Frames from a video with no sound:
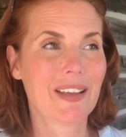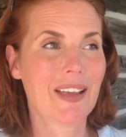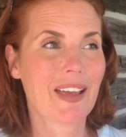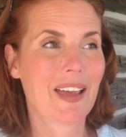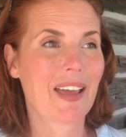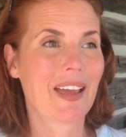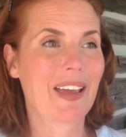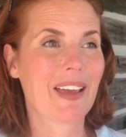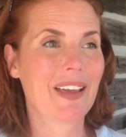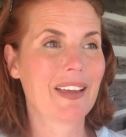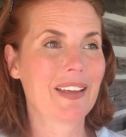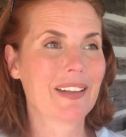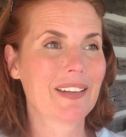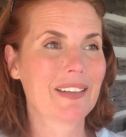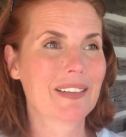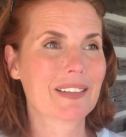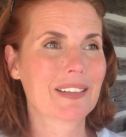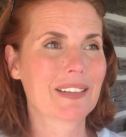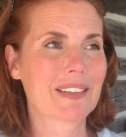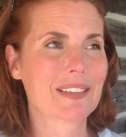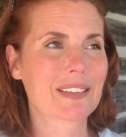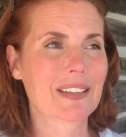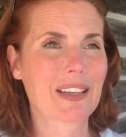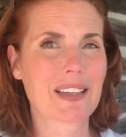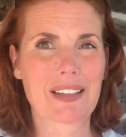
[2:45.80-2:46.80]
And
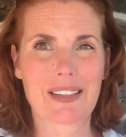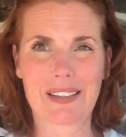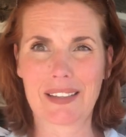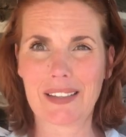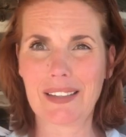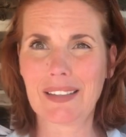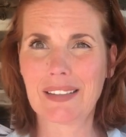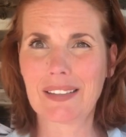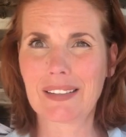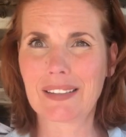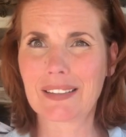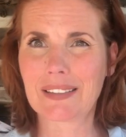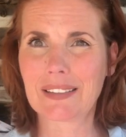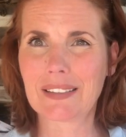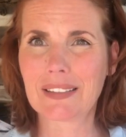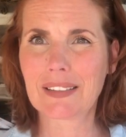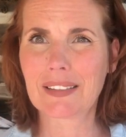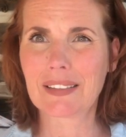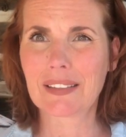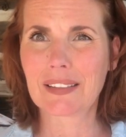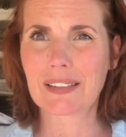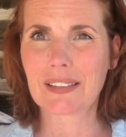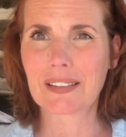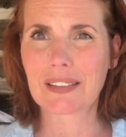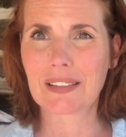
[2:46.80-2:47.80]
it's like, I
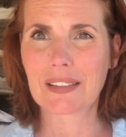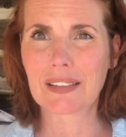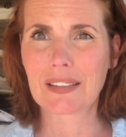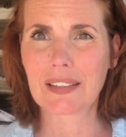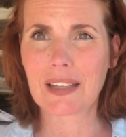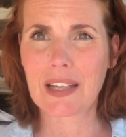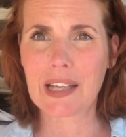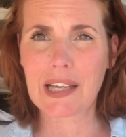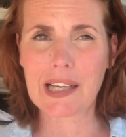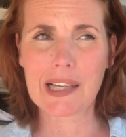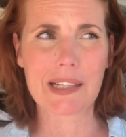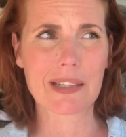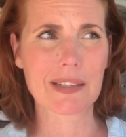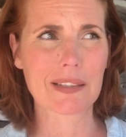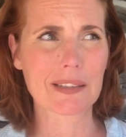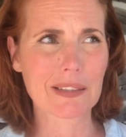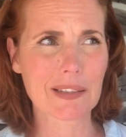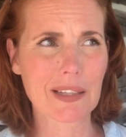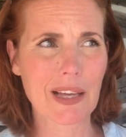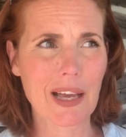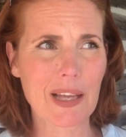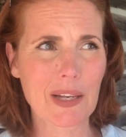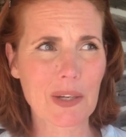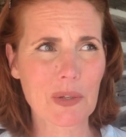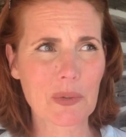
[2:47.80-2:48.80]

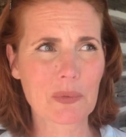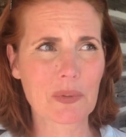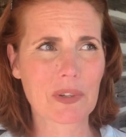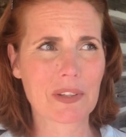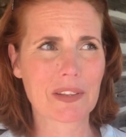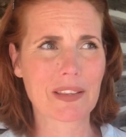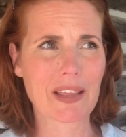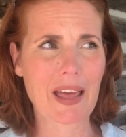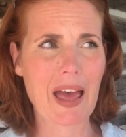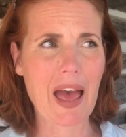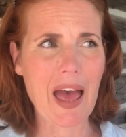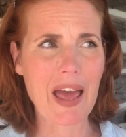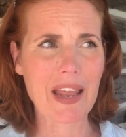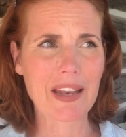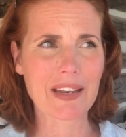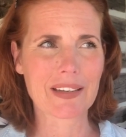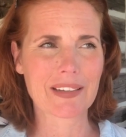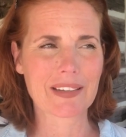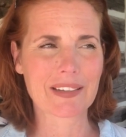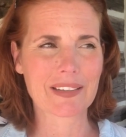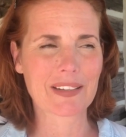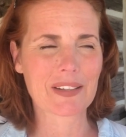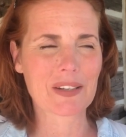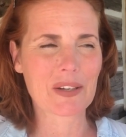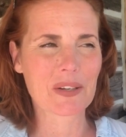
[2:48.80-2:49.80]
don't want that,
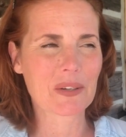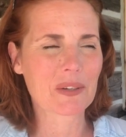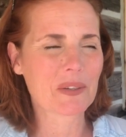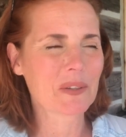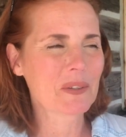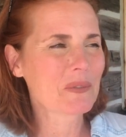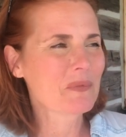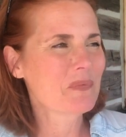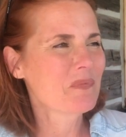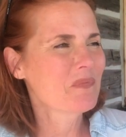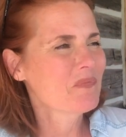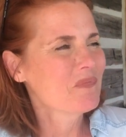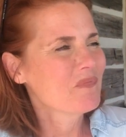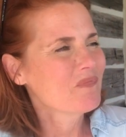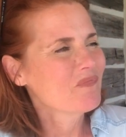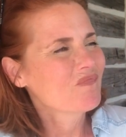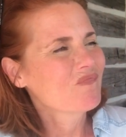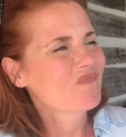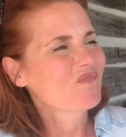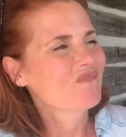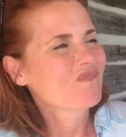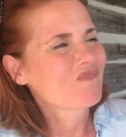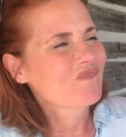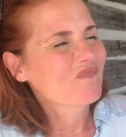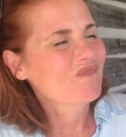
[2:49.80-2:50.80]
you know?
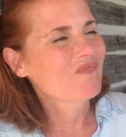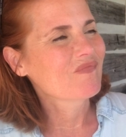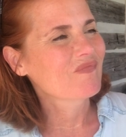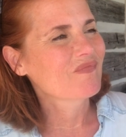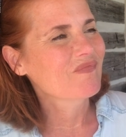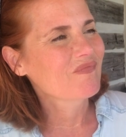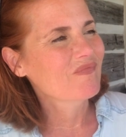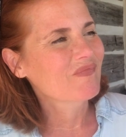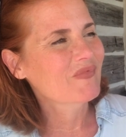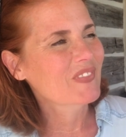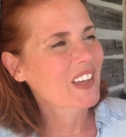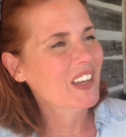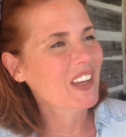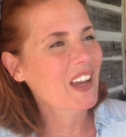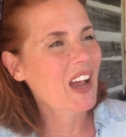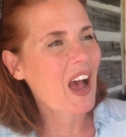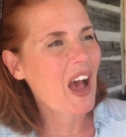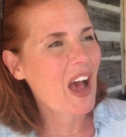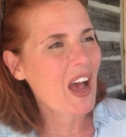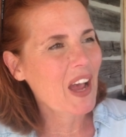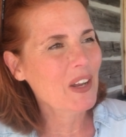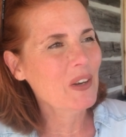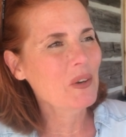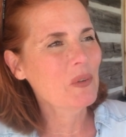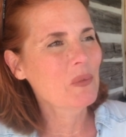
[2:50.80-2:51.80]
Like,
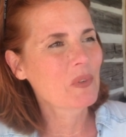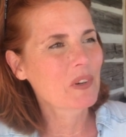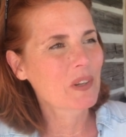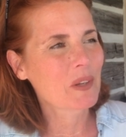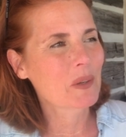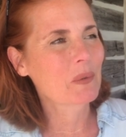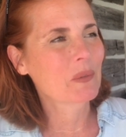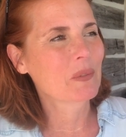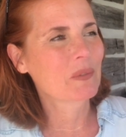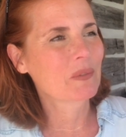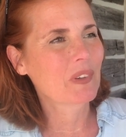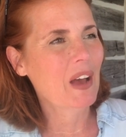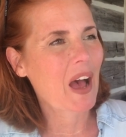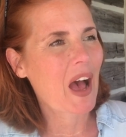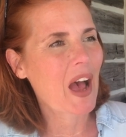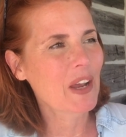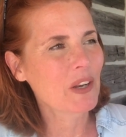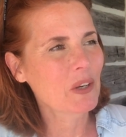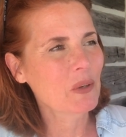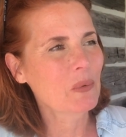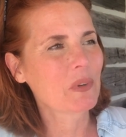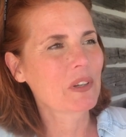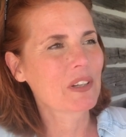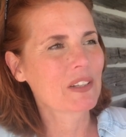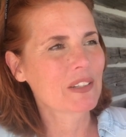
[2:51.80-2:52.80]
I don't want
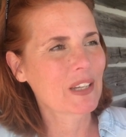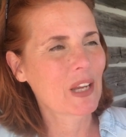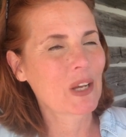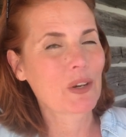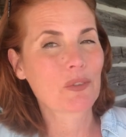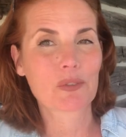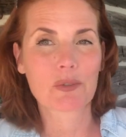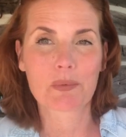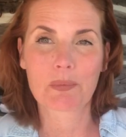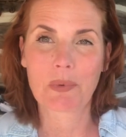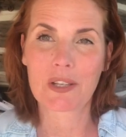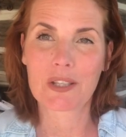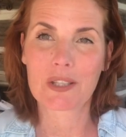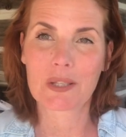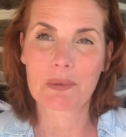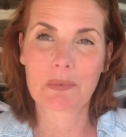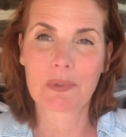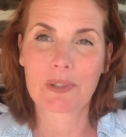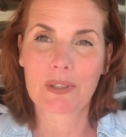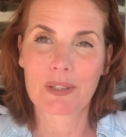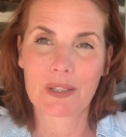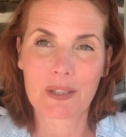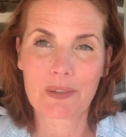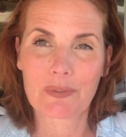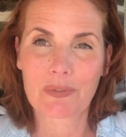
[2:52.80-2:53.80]
to take
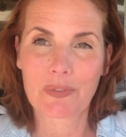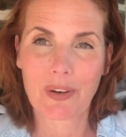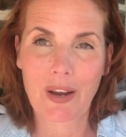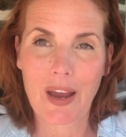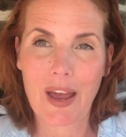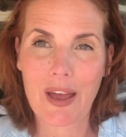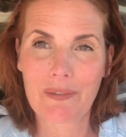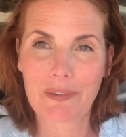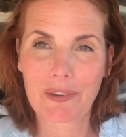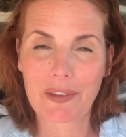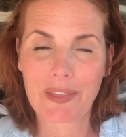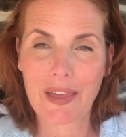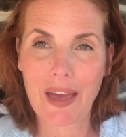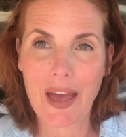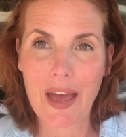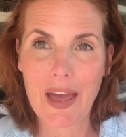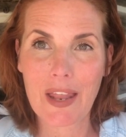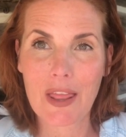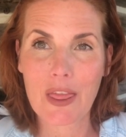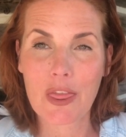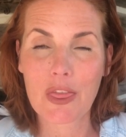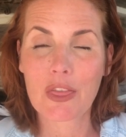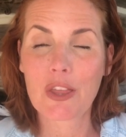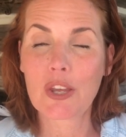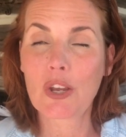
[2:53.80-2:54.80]
responsibility for having that.
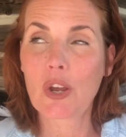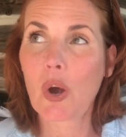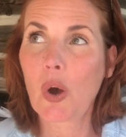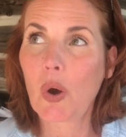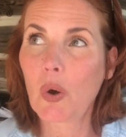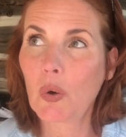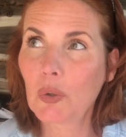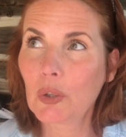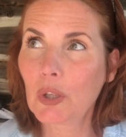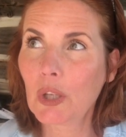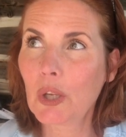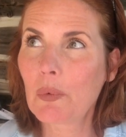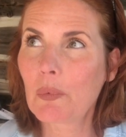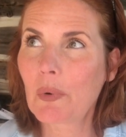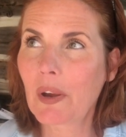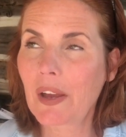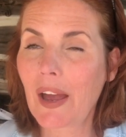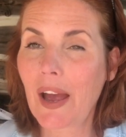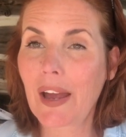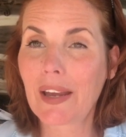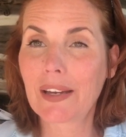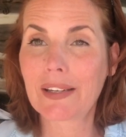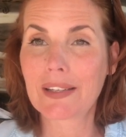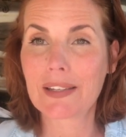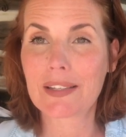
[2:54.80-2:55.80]
The only way
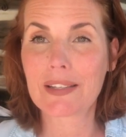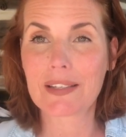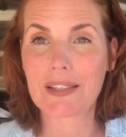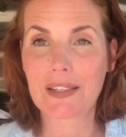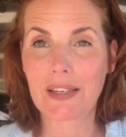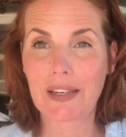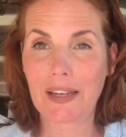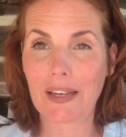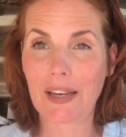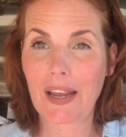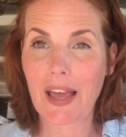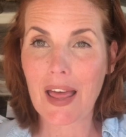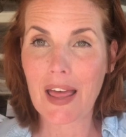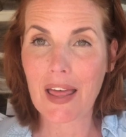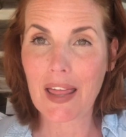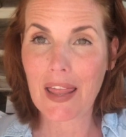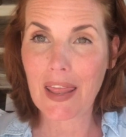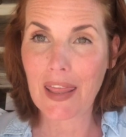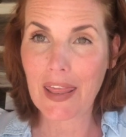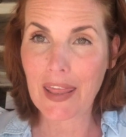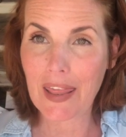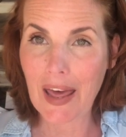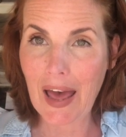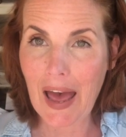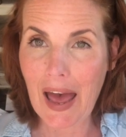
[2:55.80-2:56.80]
I could see
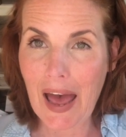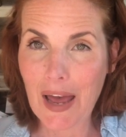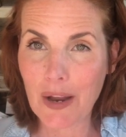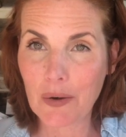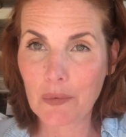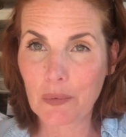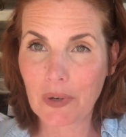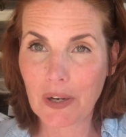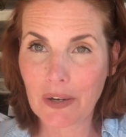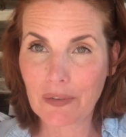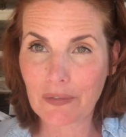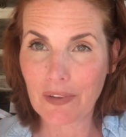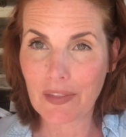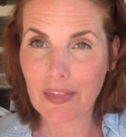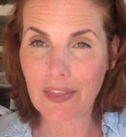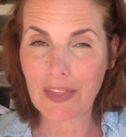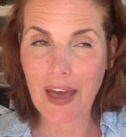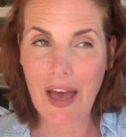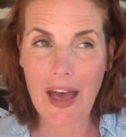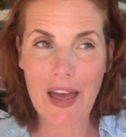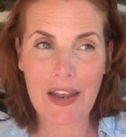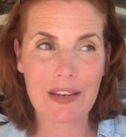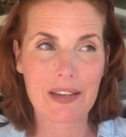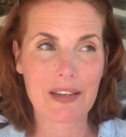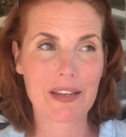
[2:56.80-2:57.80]
that, whatever
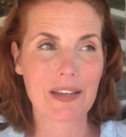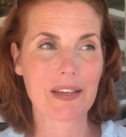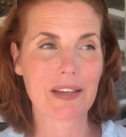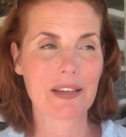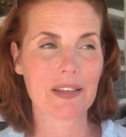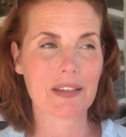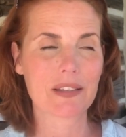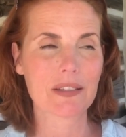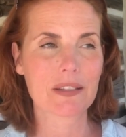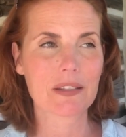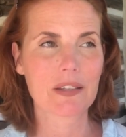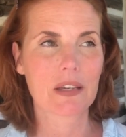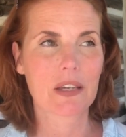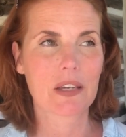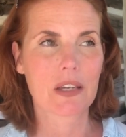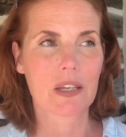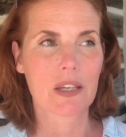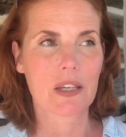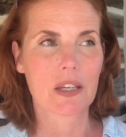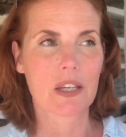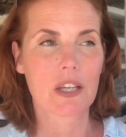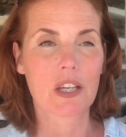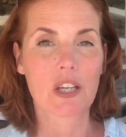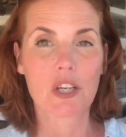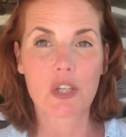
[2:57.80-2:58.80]
that is
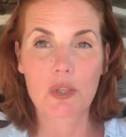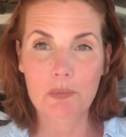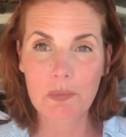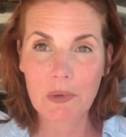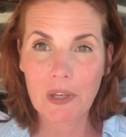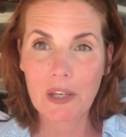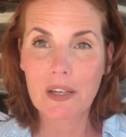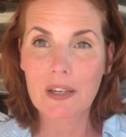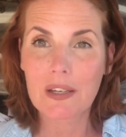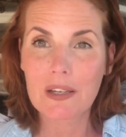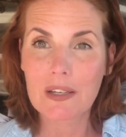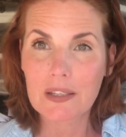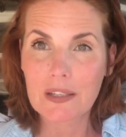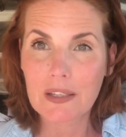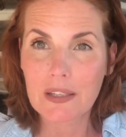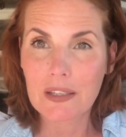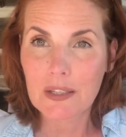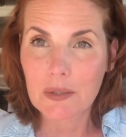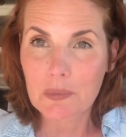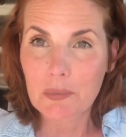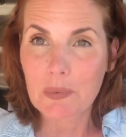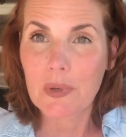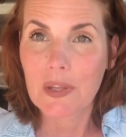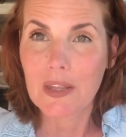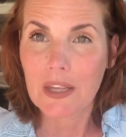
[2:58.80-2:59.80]
because it's
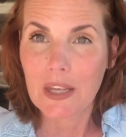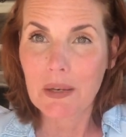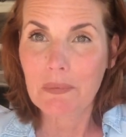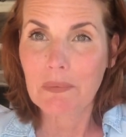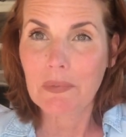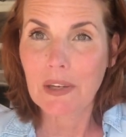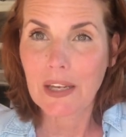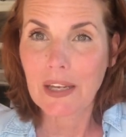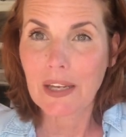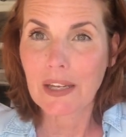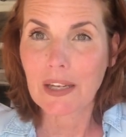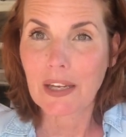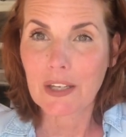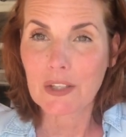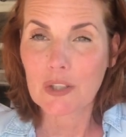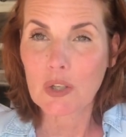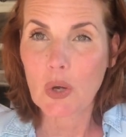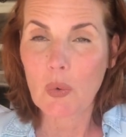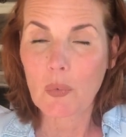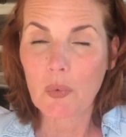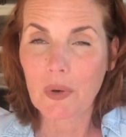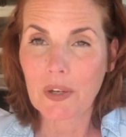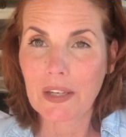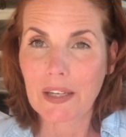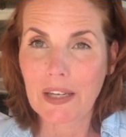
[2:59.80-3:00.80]
within me and I
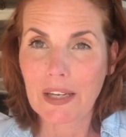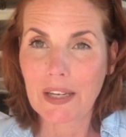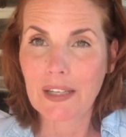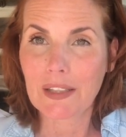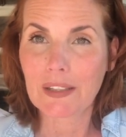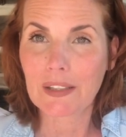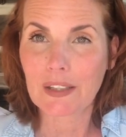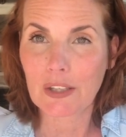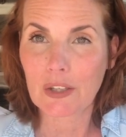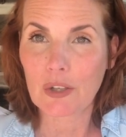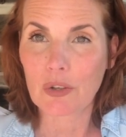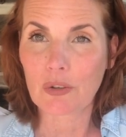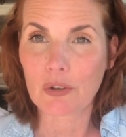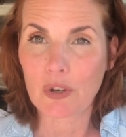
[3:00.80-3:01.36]
don't want to heal it or